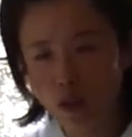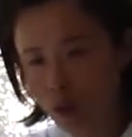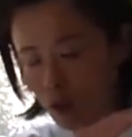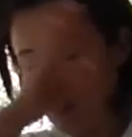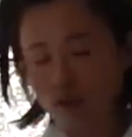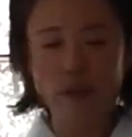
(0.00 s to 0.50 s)

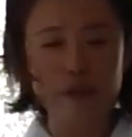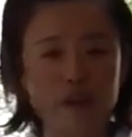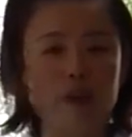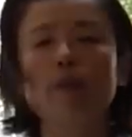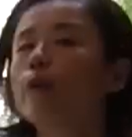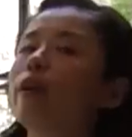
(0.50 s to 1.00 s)
or for
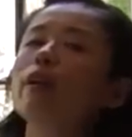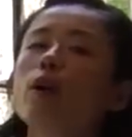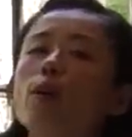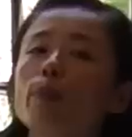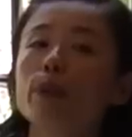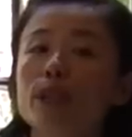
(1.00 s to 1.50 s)
example in a
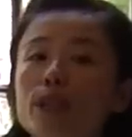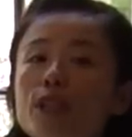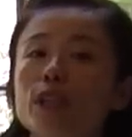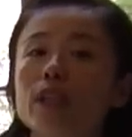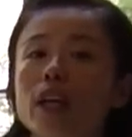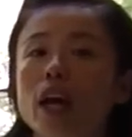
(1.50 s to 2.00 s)
competition,